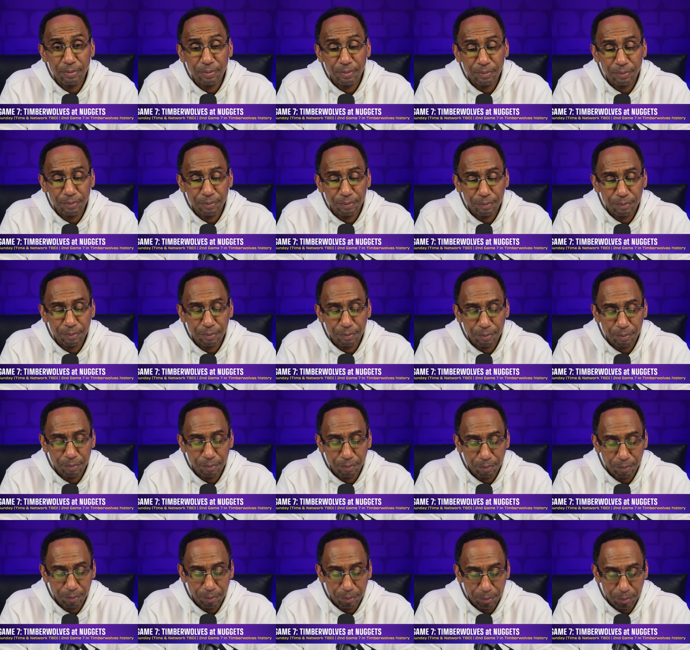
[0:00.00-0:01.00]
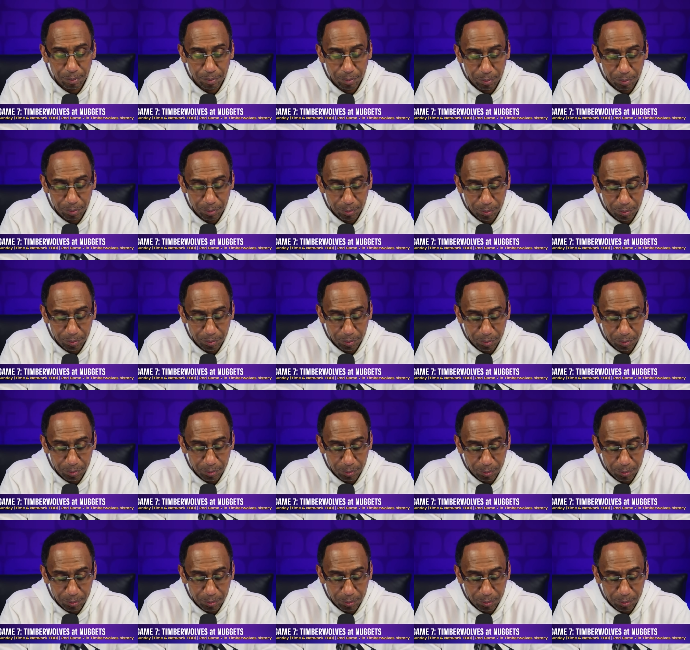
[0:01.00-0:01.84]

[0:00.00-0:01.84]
(no one is talking)